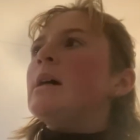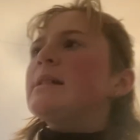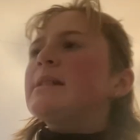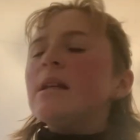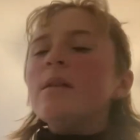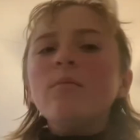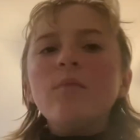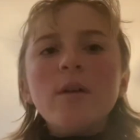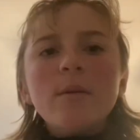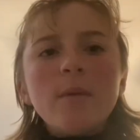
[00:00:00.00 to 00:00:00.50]

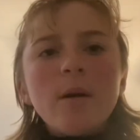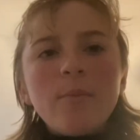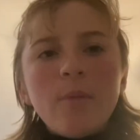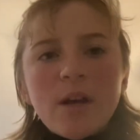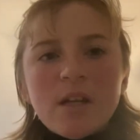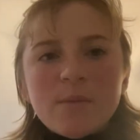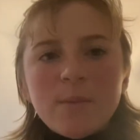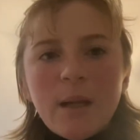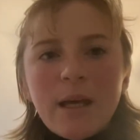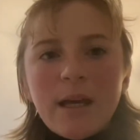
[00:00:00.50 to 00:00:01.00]
Didn't bring my
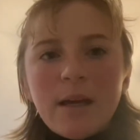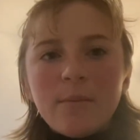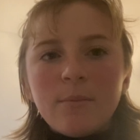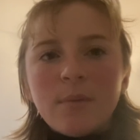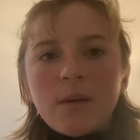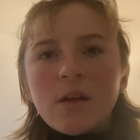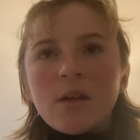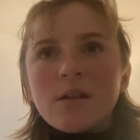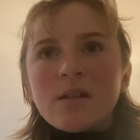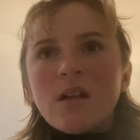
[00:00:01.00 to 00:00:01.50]
breastplate in
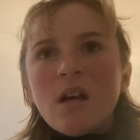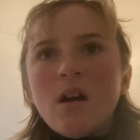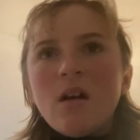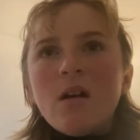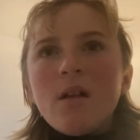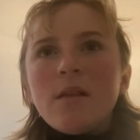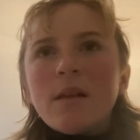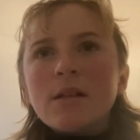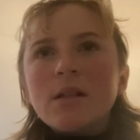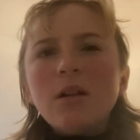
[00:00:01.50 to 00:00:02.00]
because
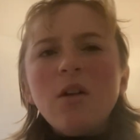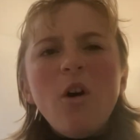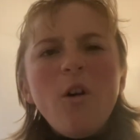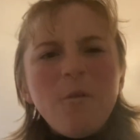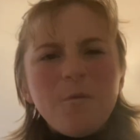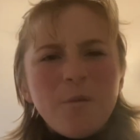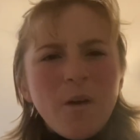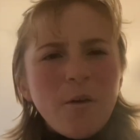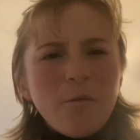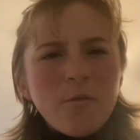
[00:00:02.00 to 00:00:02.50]
there's a lot
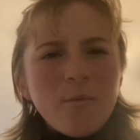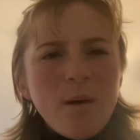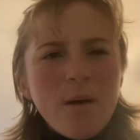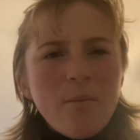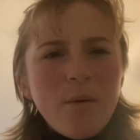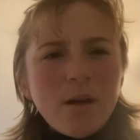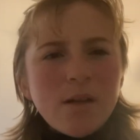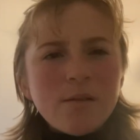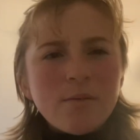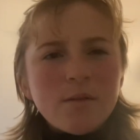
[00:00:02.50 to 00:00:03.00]
of fluff on my
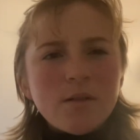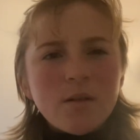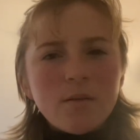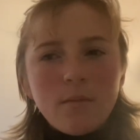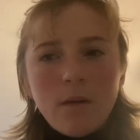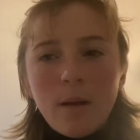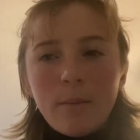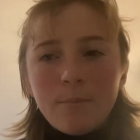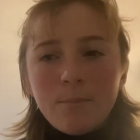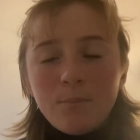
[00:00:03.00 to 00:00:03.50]

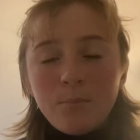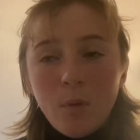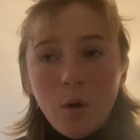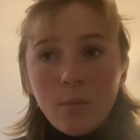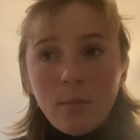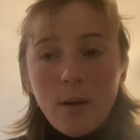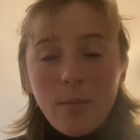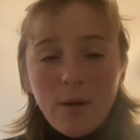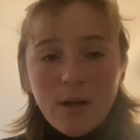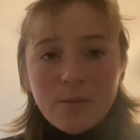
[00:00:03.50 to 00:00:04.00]

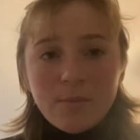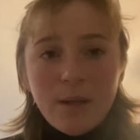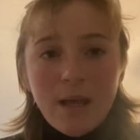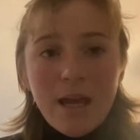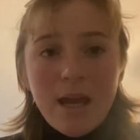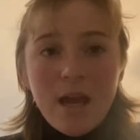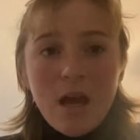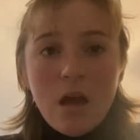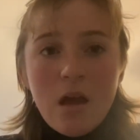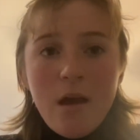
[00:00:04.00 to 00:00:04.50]

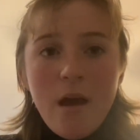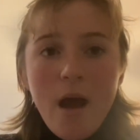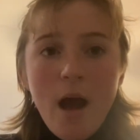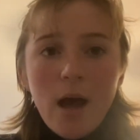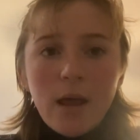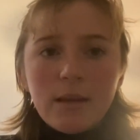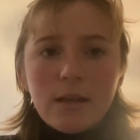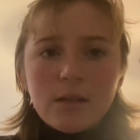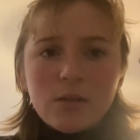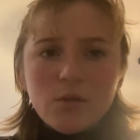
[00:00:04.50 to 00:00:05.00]
breastplate,
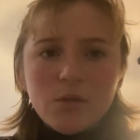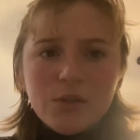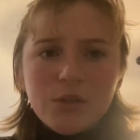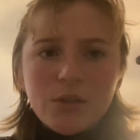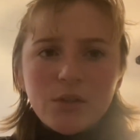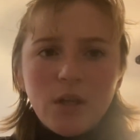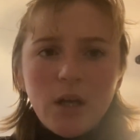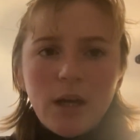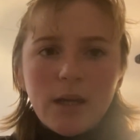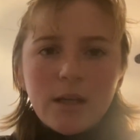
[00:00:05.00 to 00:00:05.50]
and there's
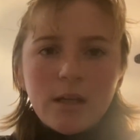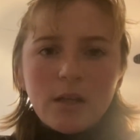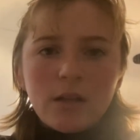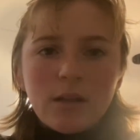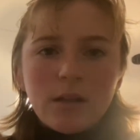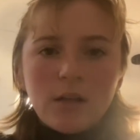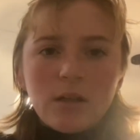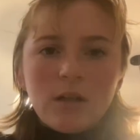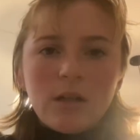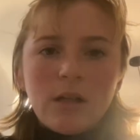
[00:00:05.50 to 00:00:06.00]
also like
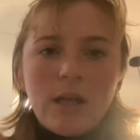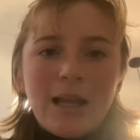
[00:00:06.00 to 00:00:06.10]
the